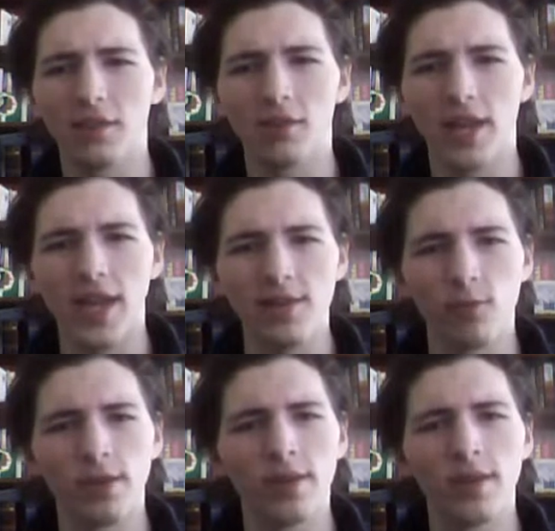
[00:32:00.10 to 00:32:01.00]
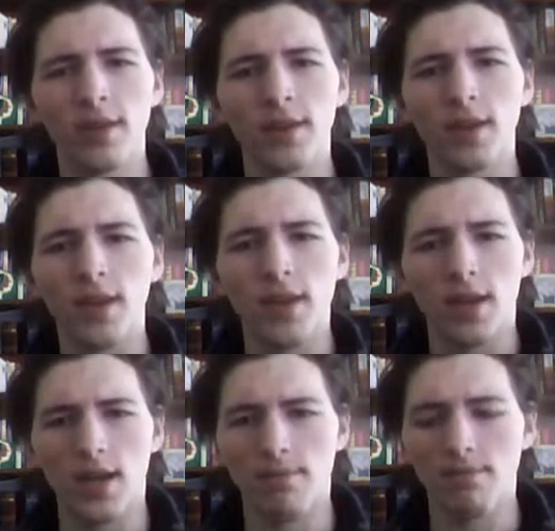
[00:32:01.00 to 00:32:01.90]
gone to anyone.
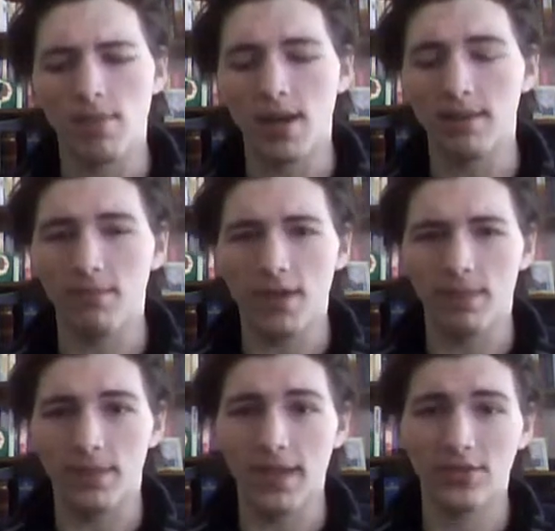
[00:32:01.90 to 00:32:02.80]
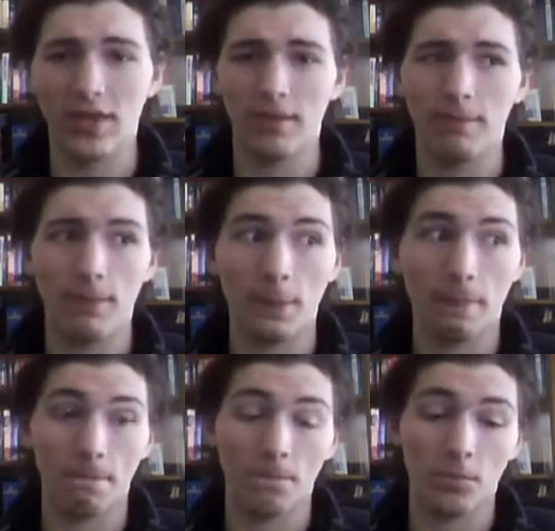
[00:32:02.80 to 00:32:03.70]
But I'm guessing.
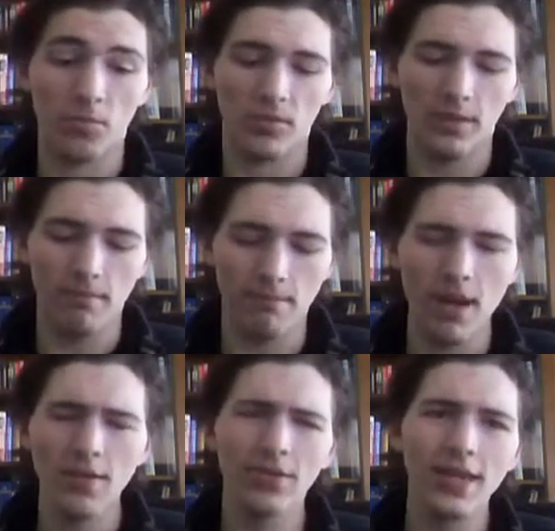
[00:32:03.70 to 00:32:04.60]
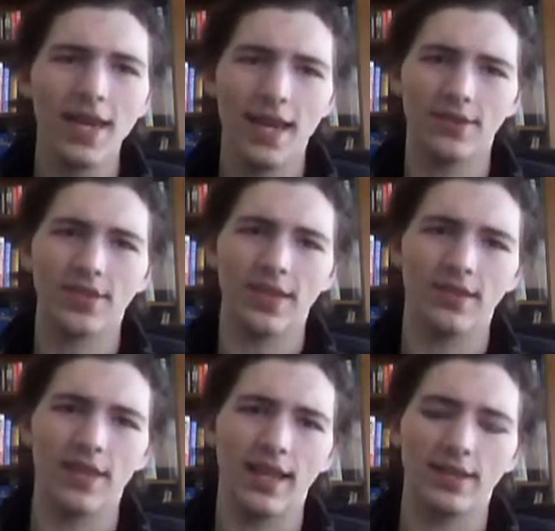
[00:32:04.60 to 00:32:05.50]
My only guess
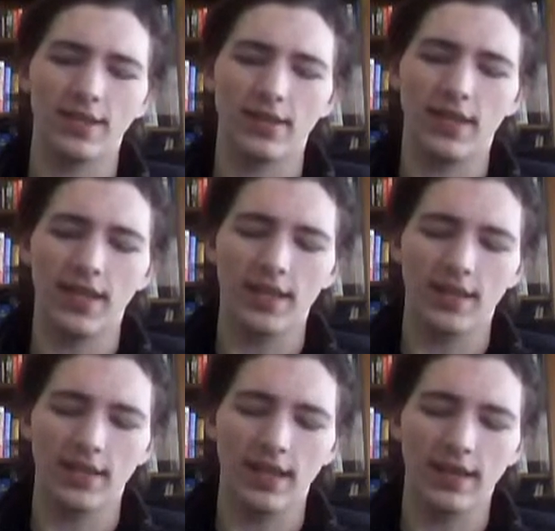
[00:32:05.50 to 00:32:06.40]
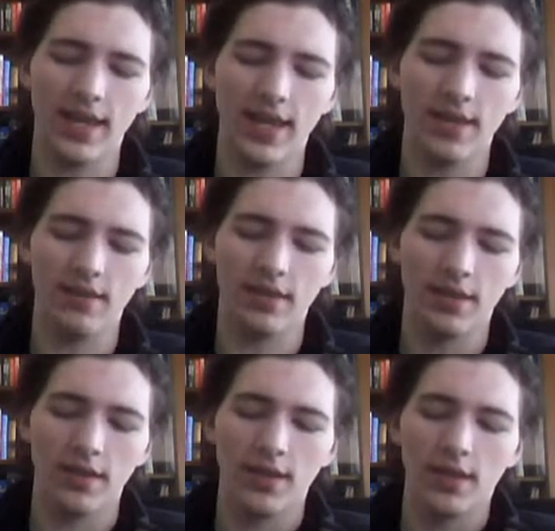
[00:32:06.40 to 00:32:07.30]
is that they
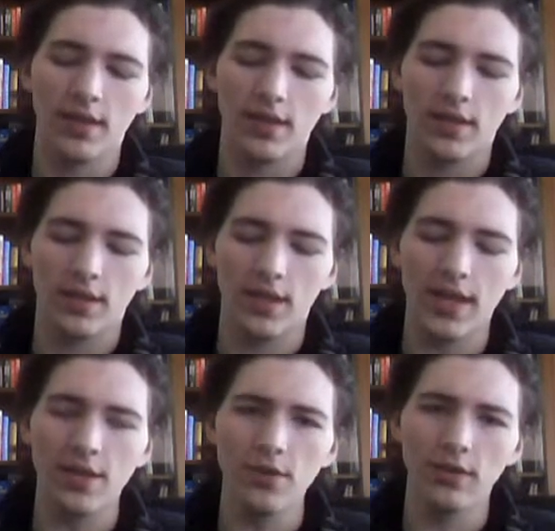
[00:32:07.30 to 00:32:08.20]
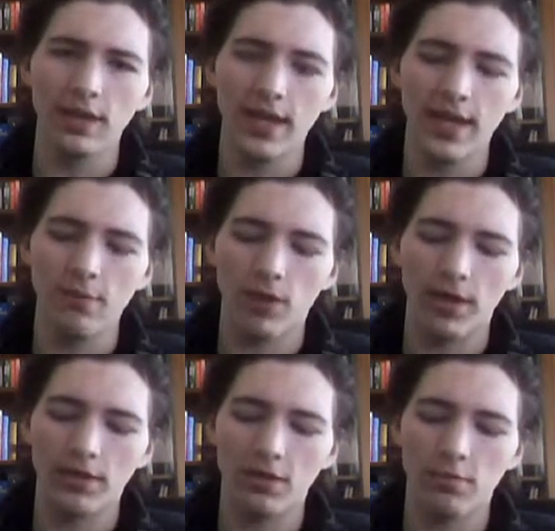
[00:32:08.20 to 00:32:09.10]
knew that they
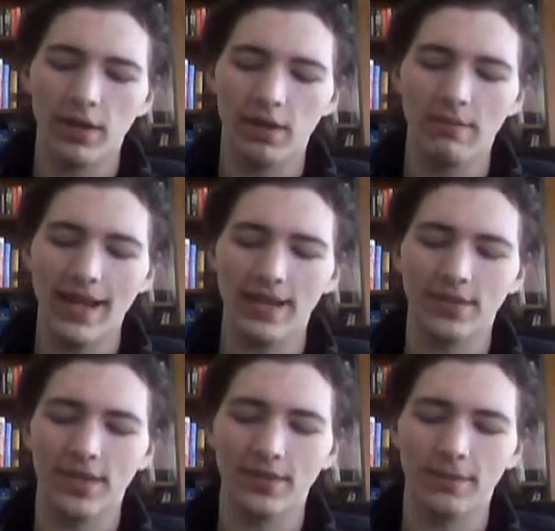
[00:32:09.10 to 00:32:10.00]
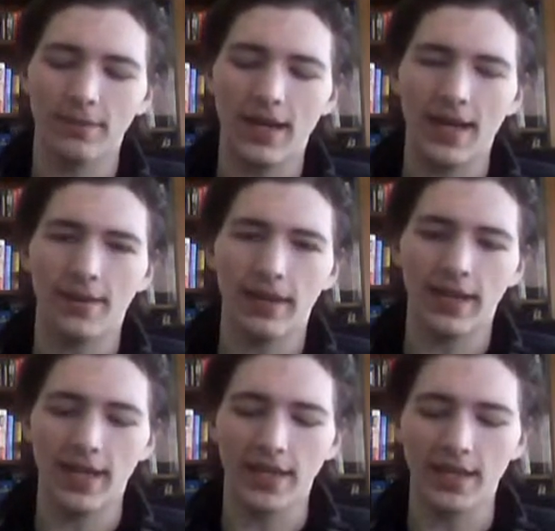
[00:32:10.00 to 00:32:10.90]
wanted to bring her back in season 5,
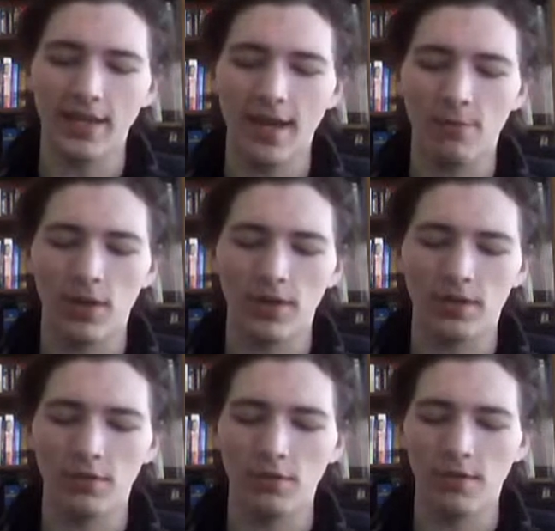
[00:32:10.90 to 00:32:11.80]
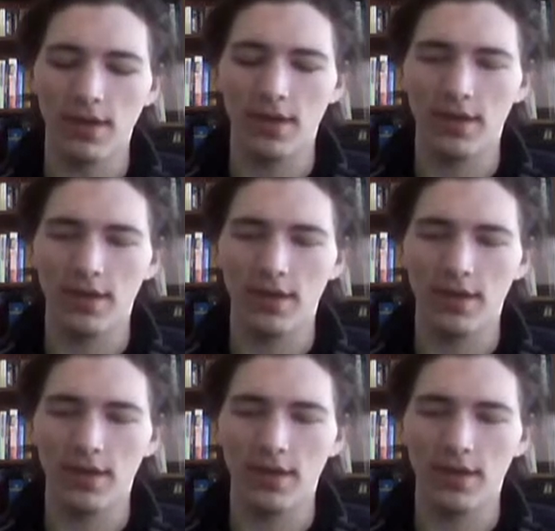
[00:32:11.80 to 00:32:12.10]
and they did not want to